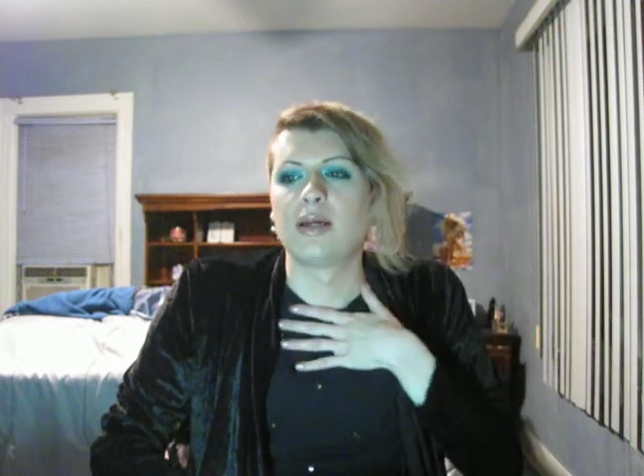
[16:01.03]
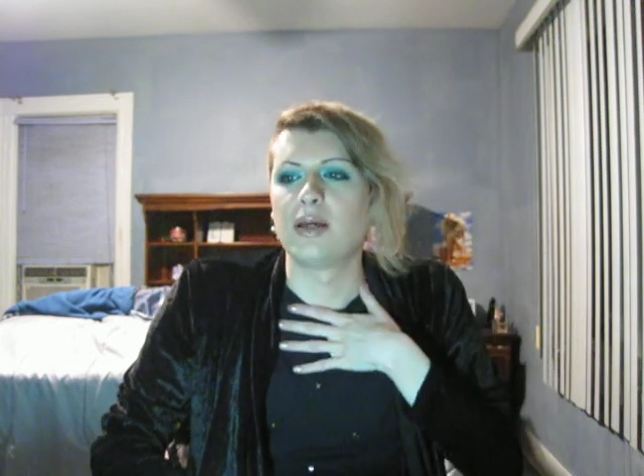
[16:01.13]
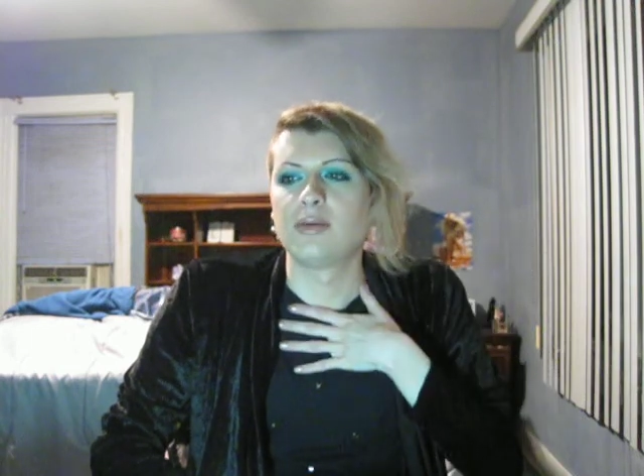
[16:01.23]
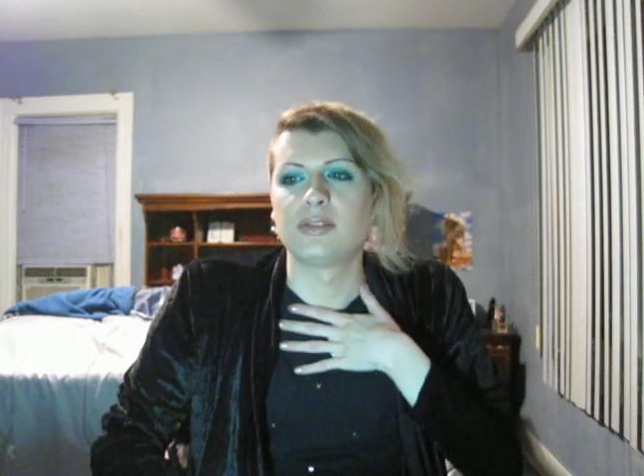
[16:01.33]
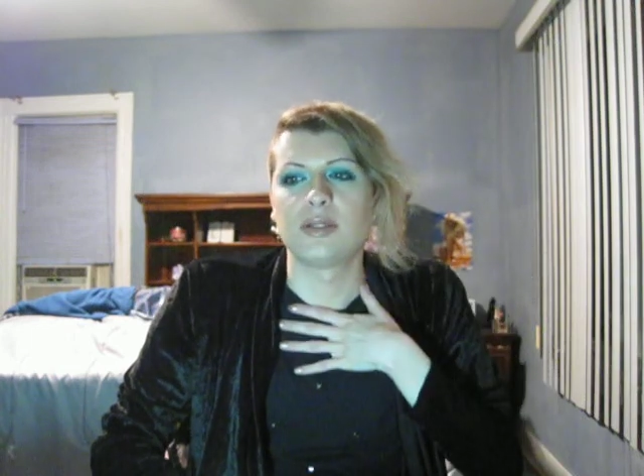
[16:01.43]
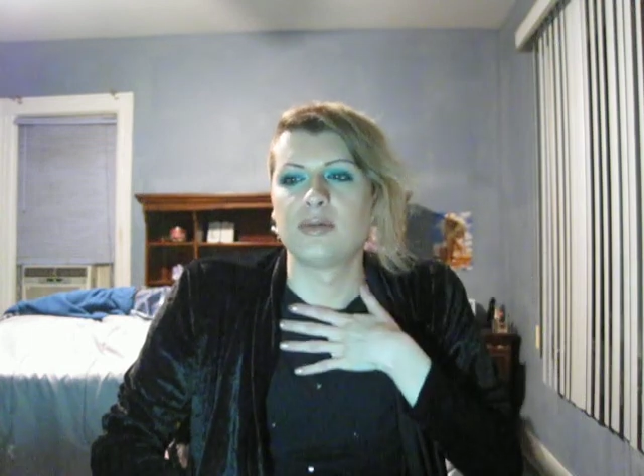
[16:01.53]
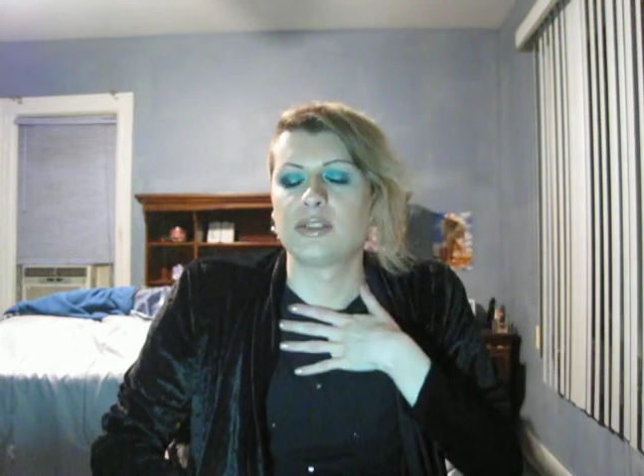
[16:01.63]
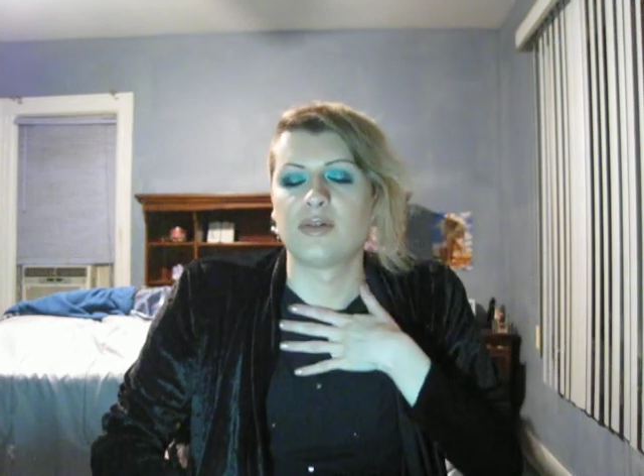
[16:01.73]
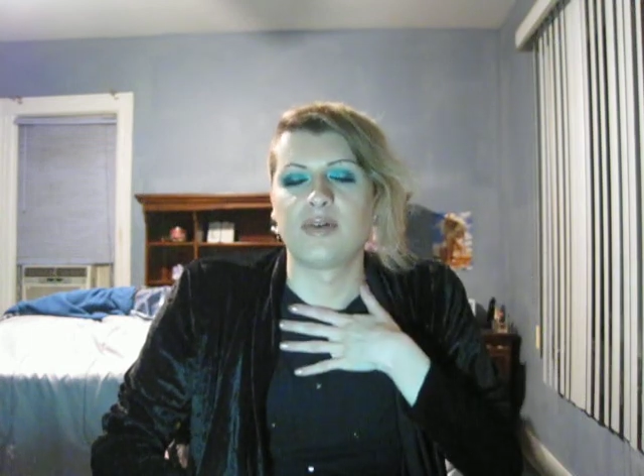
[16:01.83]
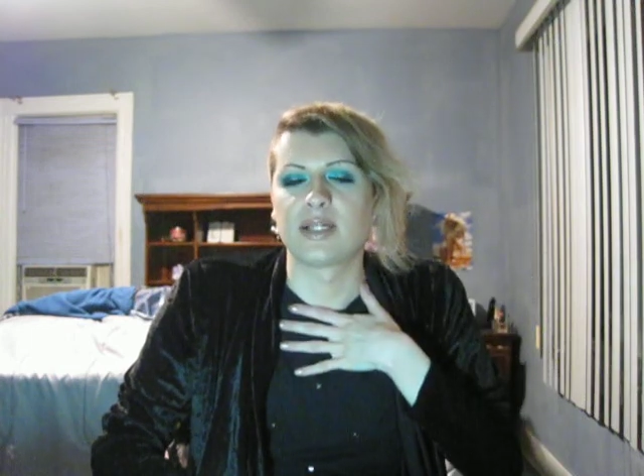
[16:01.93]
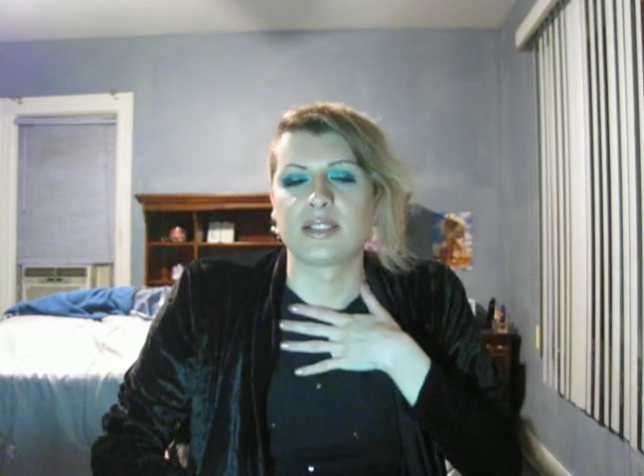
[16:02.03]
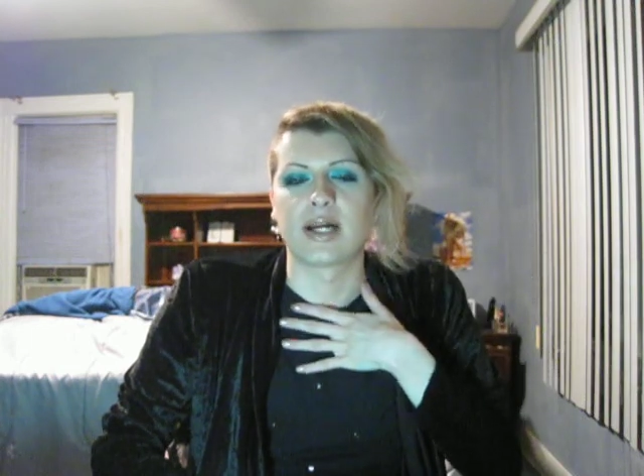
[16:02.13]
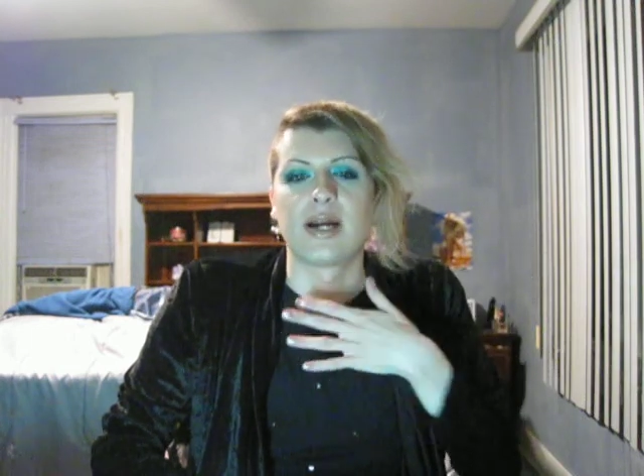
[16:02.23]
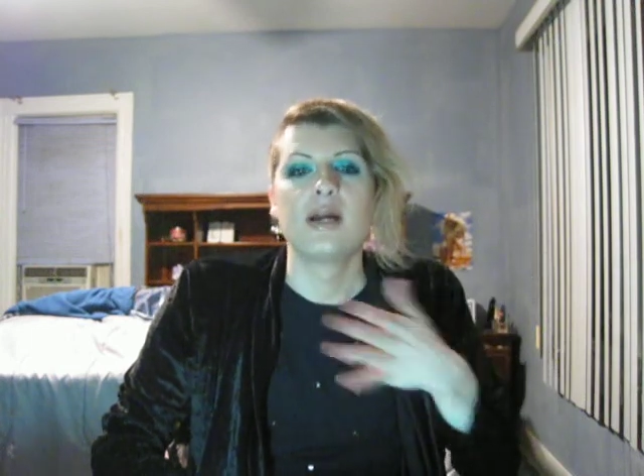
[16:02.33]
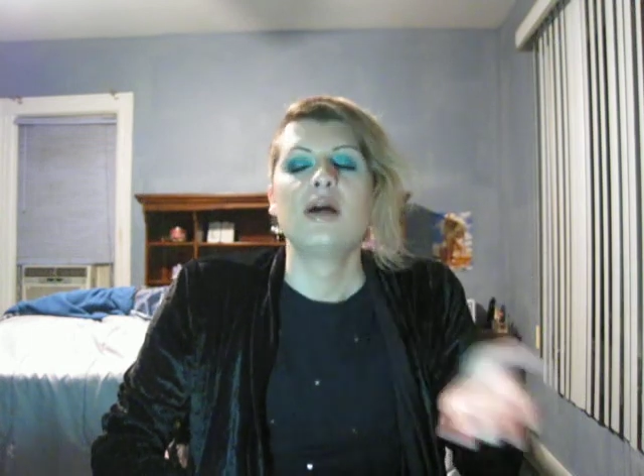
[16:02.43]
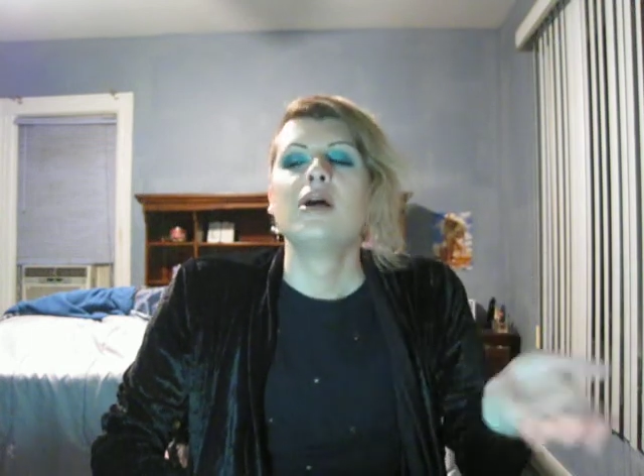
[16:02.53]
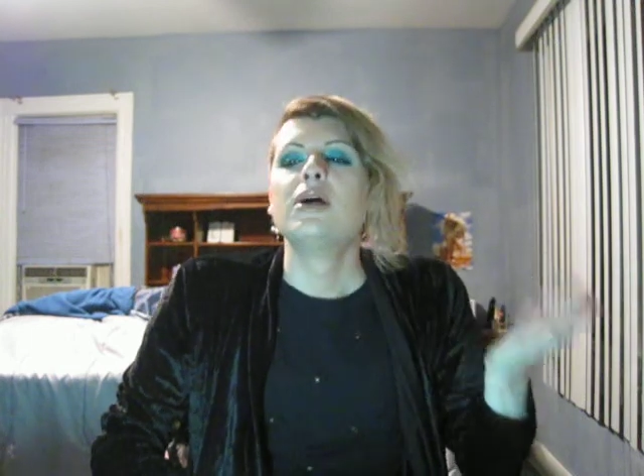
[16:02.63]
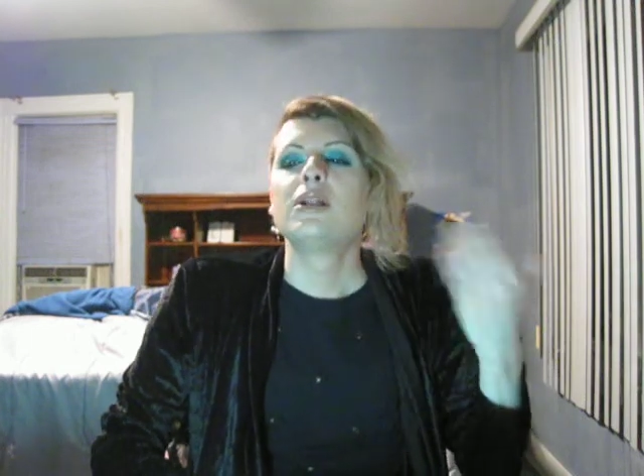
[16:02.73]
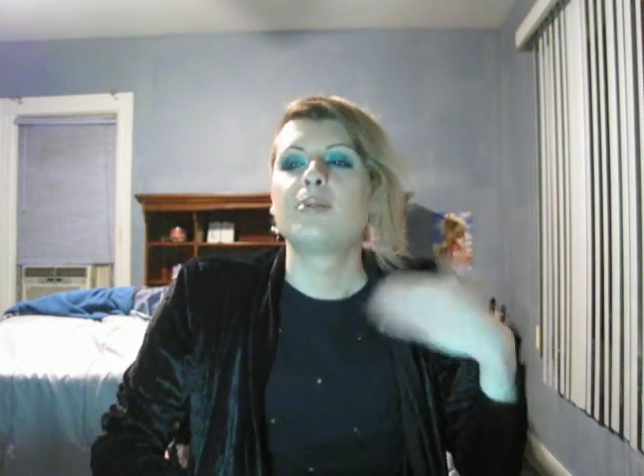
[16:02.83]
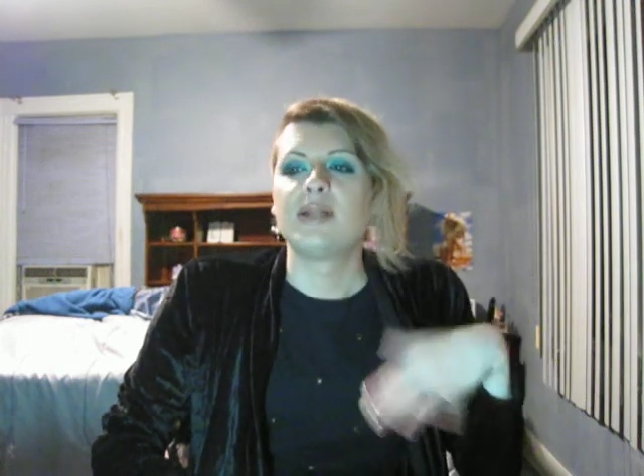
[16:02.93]
It was it was so fucking scary.
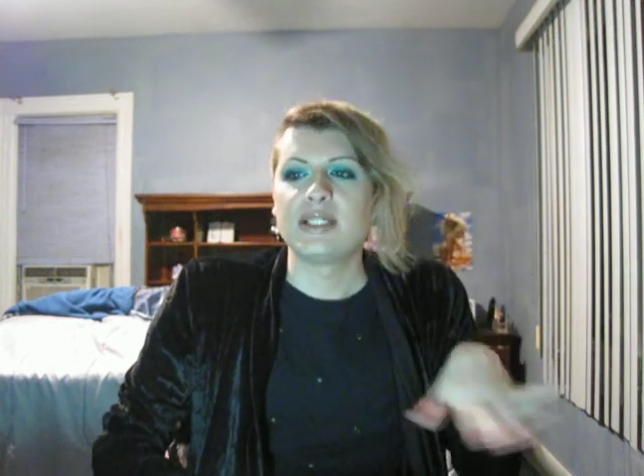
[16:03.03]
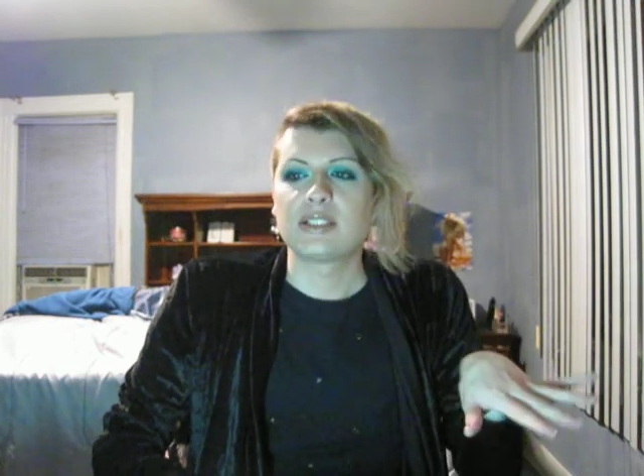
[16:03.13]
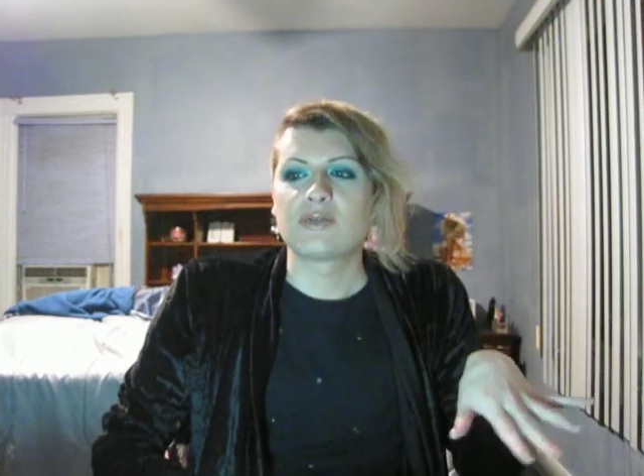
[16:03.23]
The police